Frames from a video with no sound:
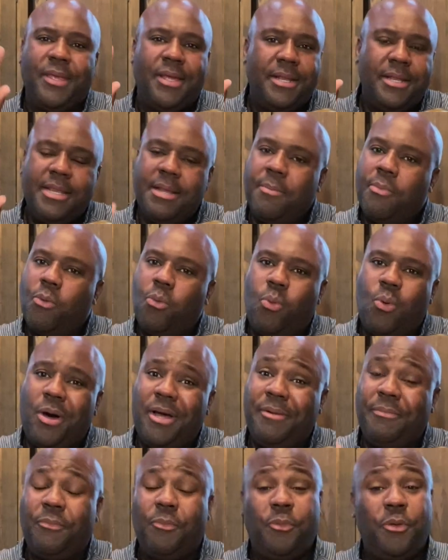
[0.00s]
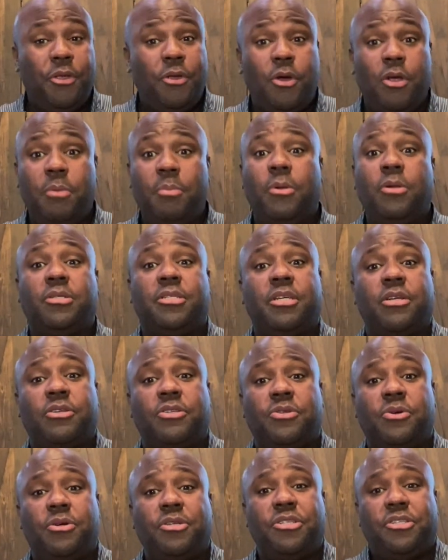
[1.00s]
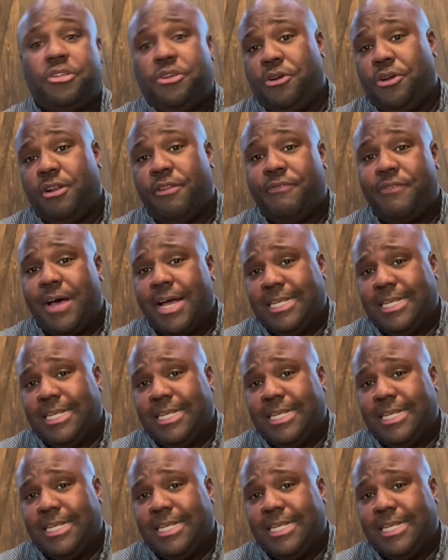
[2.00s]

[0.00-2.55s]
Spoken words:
Number one, when you go to most liquor stores, you're gonna find